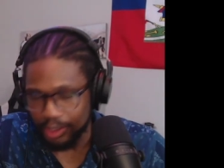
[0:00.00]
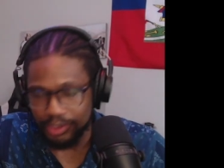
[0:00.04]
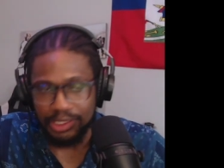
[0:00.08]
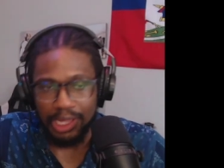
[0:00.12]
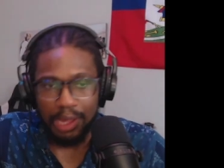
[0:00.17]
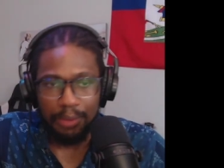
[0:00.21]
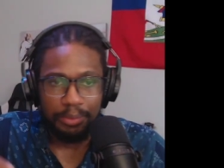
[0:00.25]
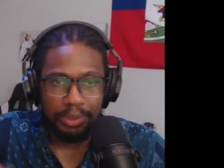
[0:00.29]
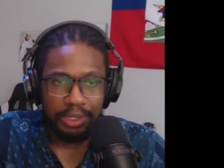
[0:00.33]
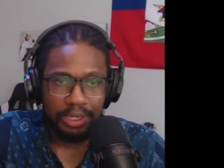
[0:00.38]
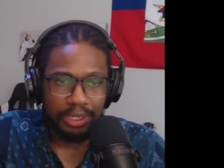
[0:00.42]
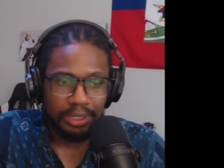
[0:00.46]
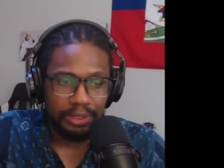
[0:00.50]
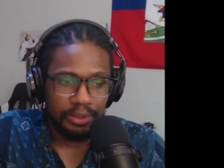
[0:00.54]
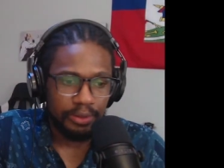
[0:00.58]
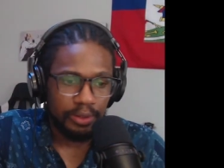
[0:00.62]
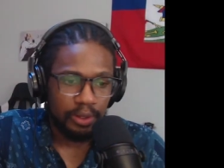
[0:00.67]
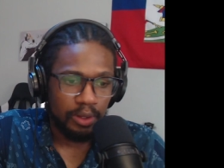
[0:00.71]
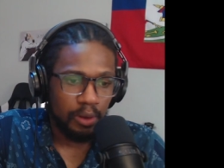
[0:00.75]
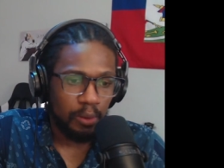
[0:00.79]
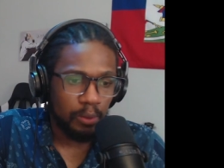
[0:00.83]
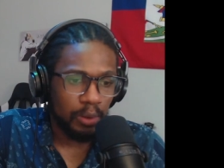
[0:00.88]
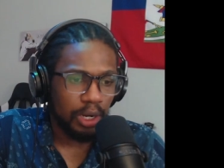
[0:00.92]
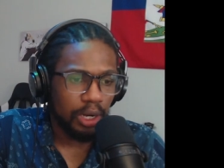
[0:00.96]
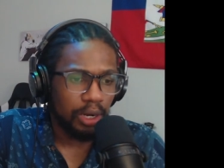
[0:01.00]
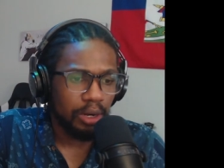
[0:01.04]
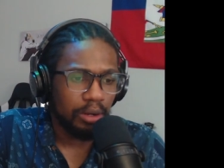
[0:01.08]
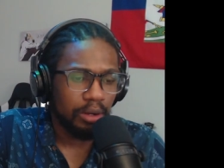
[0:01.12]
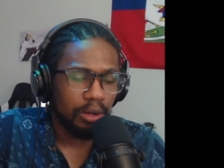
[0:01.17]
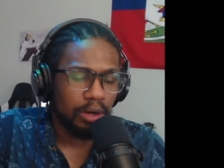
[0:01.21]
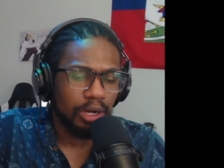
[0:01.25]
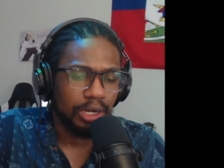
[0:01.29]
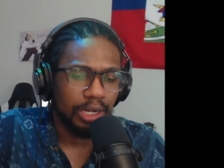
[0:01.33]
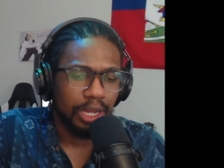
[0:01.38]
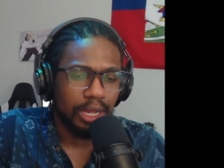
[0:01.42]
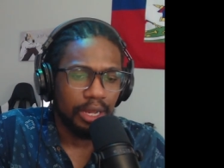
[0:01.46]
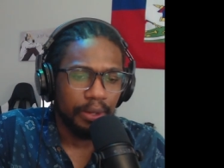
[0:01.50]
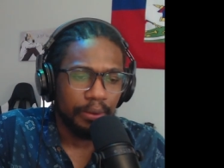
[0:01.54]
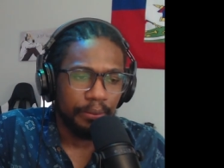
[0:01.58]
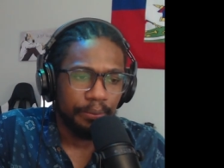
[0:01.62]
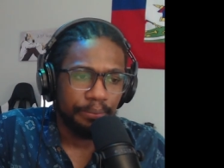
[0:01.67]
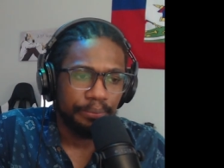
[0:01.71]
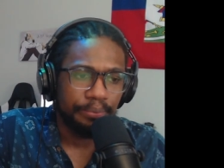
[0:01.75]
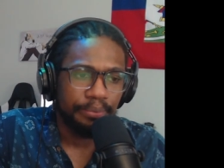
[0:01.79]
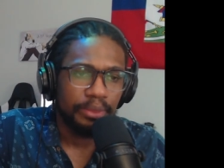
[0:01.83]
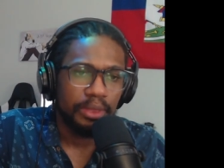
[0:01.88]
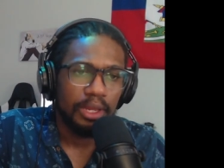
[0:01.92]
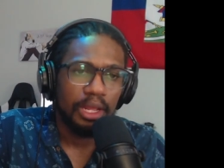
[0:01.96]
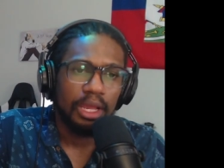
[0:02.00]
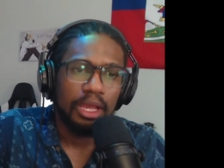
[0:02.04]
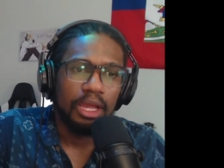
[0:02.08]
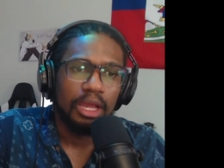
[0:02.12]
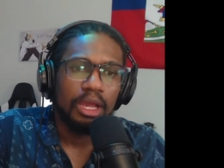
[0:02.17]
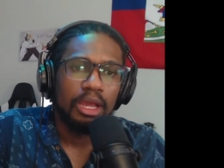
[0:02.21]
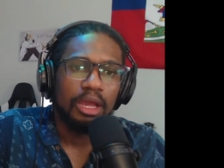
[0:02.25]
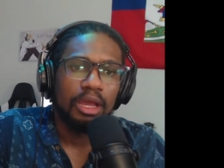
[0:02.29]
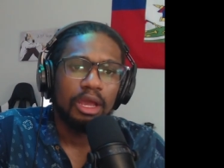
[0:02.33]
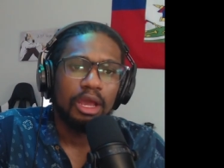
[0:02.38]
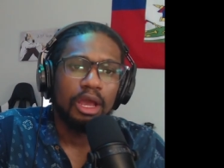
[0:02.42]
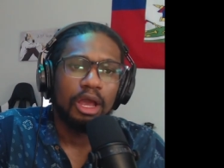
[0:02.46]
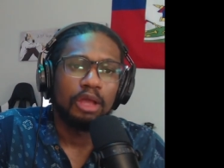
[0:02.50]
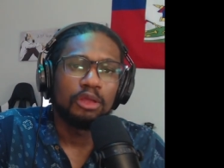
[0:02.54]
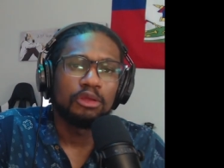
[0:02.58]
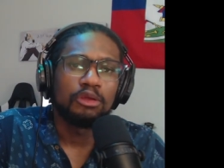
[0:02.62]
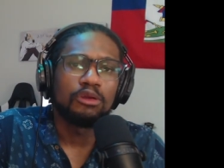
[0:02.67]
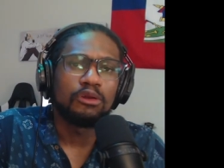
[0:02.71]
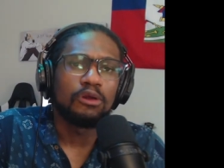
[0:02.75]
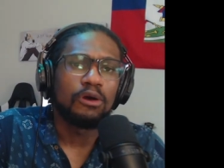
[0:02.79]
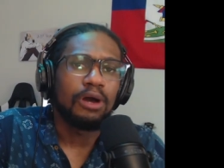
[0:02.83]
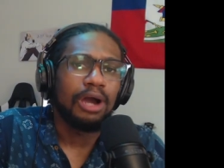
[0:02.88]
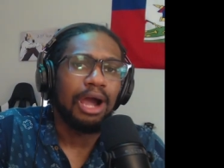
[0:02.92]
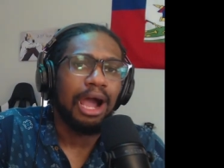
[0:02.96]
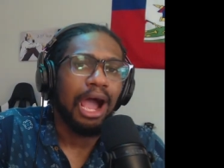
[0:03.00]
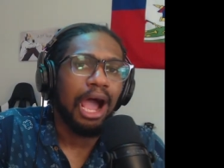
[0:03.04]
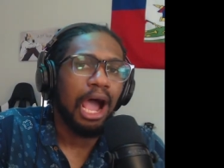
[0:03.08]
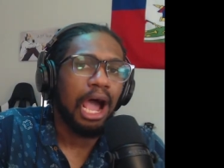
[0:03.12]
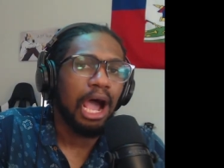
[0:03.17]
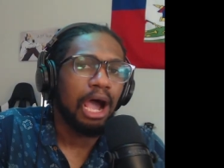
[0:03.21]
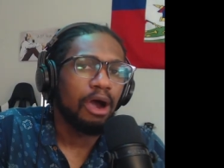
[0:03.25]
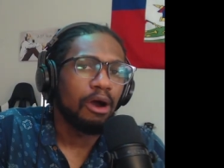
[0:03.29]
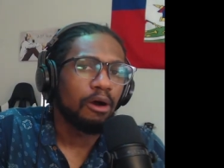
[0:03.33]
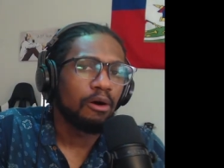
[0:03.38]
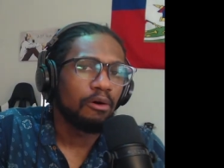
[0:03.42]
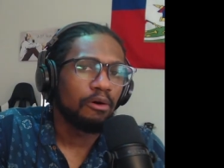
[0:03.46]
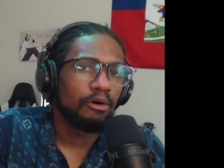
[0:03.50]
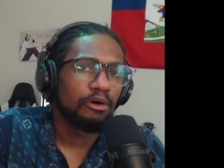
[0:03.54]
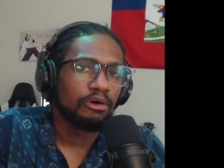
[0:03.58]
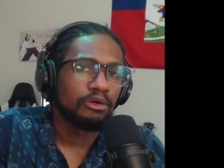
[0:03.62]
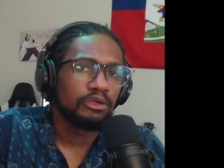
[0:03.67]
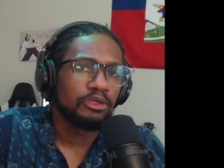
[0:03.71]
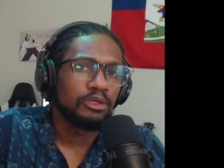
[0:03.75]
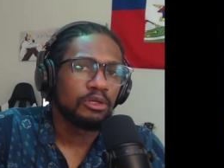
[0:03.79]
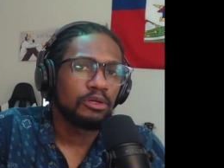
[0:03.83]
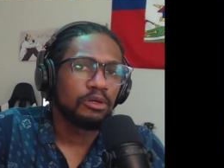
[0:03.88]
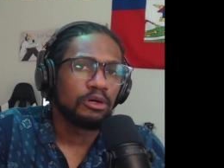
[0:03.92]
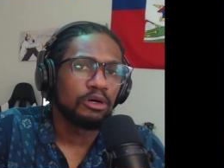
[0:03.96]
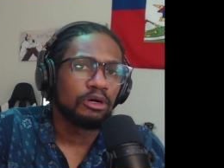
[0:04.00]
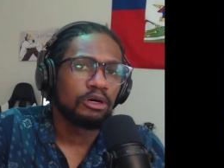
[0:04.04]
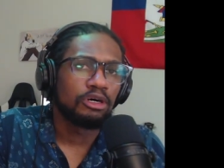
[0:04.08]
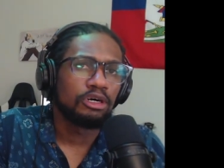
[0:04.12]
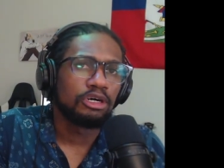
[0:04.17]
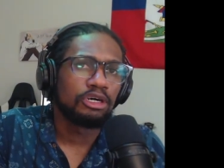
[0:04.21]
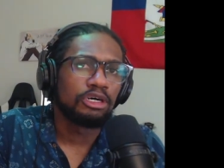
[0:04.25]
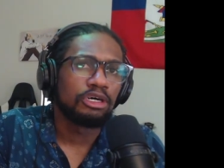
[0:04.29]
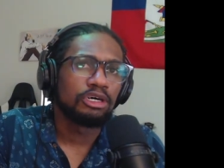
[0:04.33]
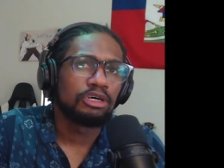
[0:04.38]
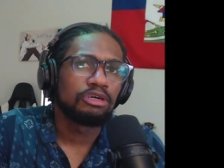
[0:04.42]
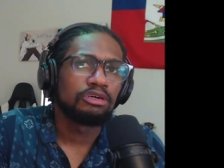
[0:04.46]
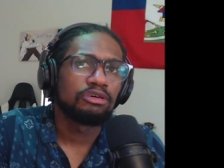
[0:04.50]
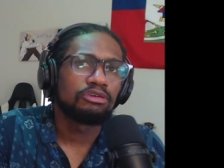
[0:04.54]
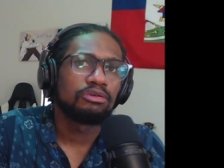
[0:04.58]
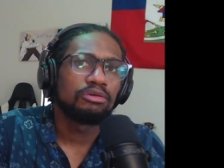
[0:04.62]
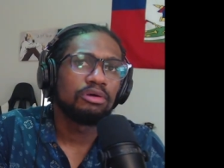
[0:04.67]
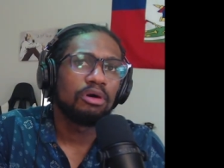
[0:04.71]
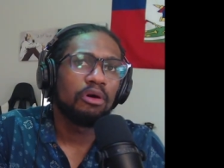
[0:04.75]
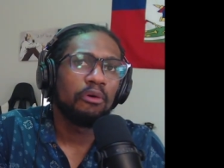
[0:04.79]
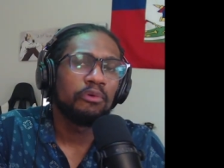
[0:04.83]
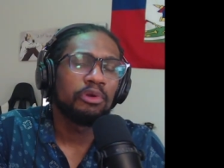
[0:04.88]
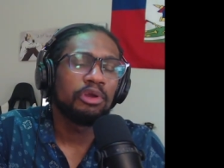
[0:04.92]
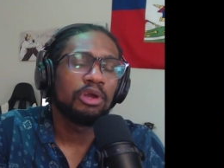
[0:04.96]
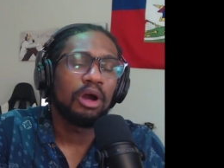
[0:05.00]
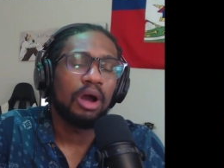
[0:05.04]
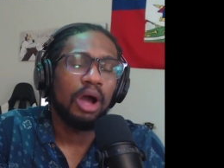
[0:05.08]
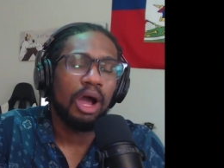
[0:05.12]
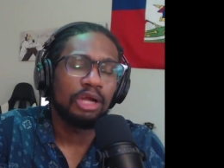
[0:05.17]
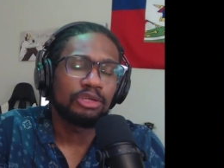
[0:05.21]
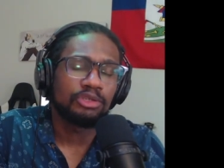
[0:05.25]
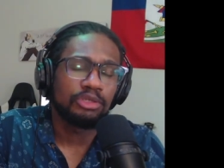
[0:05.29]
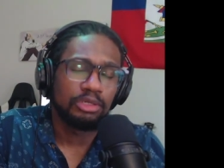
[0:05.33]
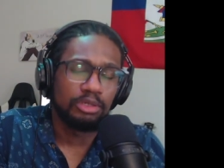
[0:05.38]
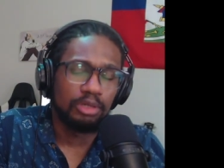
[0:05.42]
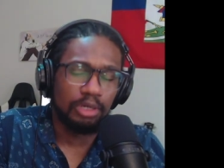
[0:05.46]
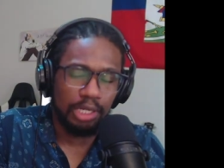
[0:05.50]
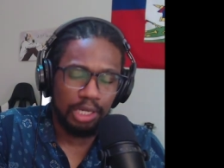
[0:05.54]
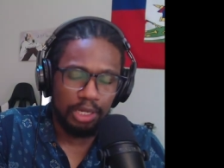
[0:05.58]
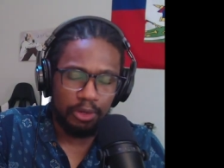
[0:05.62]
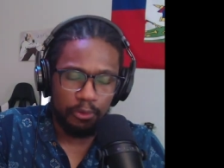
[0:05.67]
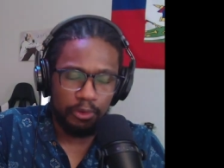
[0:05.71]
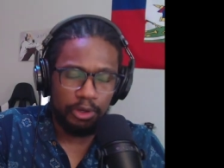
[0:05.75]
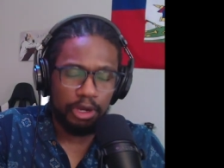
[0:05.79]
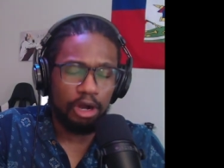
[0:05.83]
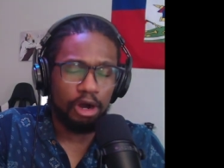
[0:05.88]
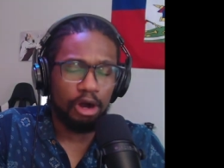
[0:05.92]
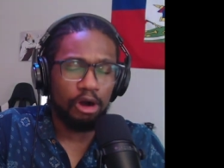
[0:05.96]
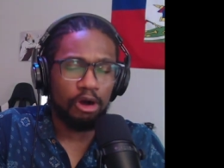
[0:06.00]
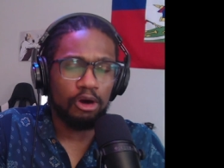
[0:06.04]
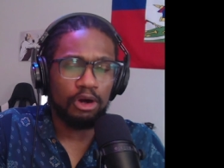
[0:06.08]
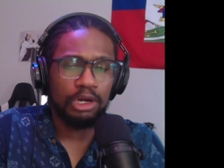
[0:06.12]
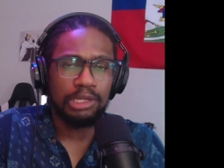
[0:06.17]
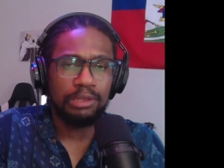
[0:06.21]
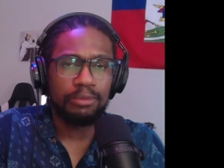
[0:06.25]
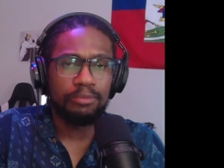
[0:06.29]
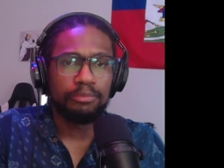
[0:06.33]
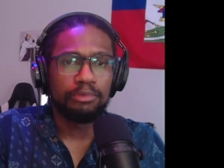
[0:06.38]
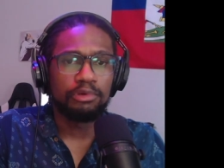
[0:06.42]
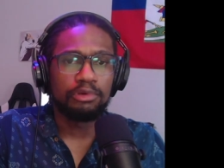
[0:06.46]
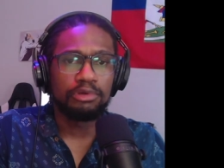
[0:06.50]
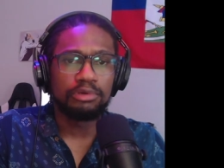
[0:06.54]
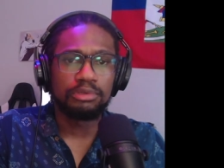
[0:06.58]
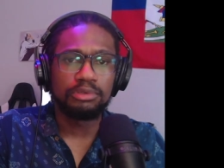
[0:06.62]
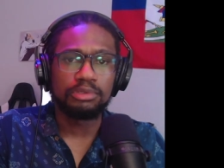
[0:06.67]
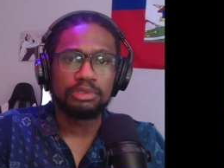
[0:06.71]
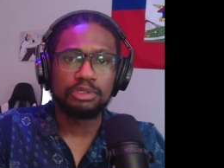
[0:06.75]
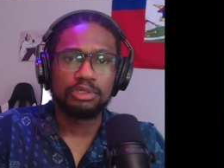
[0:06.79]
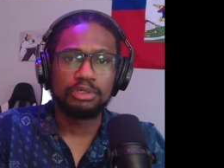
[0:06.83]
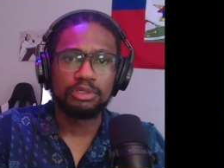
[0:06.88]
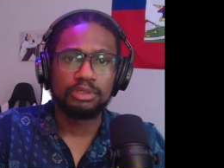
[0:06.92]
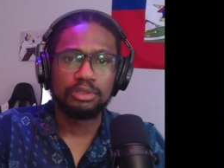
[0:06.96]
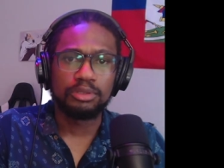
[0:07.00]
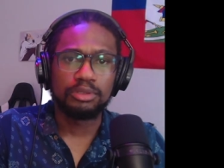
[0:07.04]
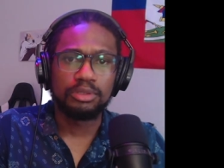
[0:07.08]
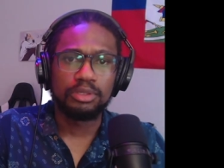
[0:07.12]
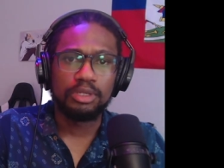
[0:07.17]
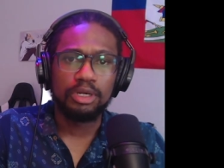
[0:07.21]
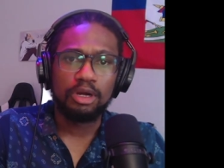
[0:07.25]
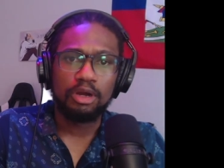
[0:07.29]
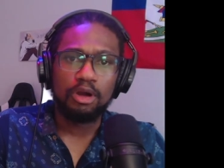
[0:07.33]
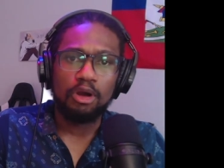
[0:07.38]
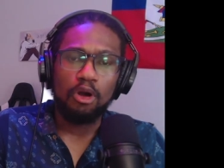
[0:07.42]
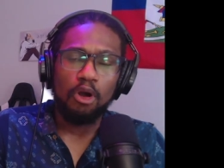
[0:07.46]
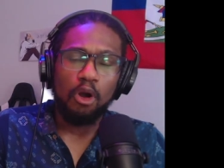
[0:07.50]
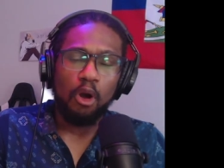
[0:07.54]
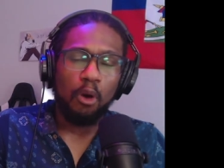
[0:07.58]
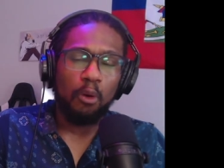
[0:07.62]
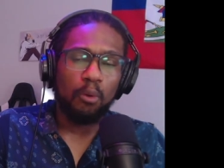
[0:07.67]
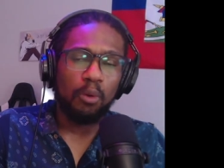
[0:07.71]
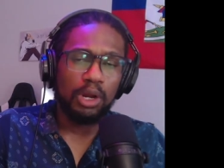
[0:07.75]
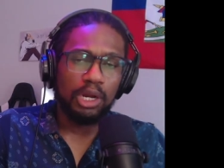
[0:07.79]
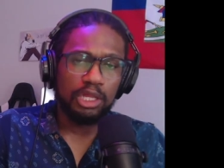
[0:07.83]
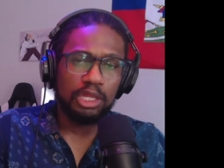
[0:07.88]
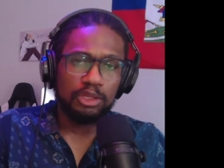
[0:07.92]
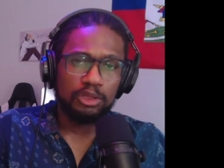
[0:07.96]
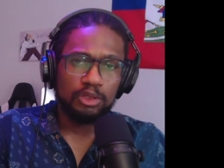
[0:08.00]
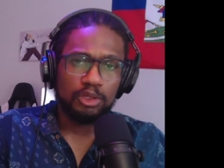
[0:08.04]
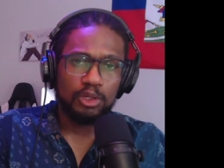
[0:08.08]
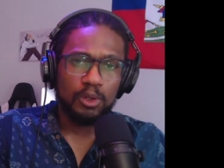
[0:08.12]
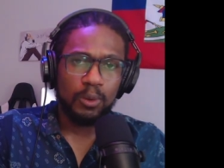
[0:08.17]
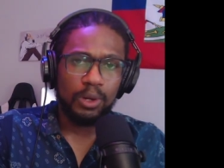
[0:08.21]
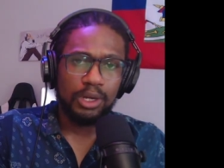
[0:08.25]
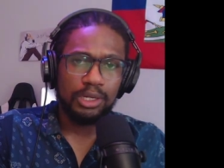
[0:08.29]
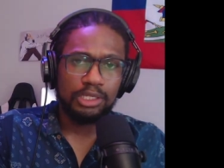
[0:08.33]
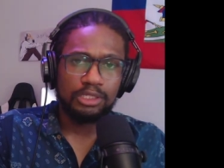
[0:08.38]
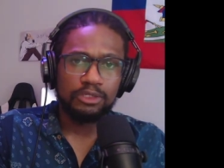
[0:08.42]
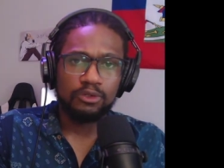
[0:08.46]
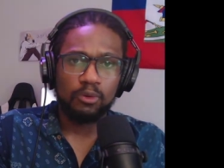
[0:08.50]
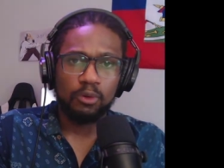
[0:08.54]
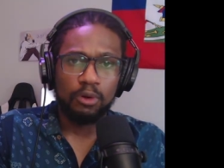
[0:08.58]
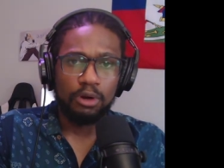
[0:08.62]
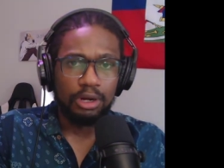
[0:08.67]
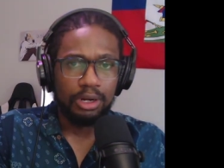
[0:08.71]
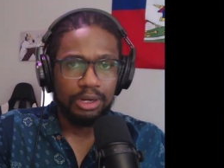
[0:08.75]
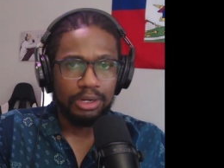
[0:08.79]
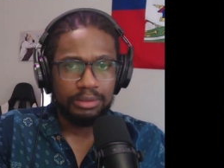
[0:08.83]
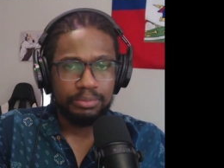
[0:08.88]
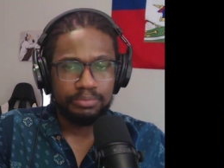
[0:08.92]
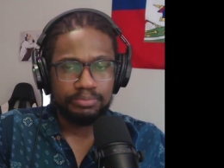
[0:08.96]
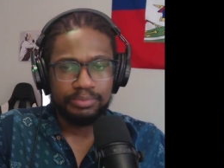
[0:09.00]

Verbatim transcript: that mean? Well, okay. You know how you are, we actually, okay, we are all immune to wanting to do what is wrong.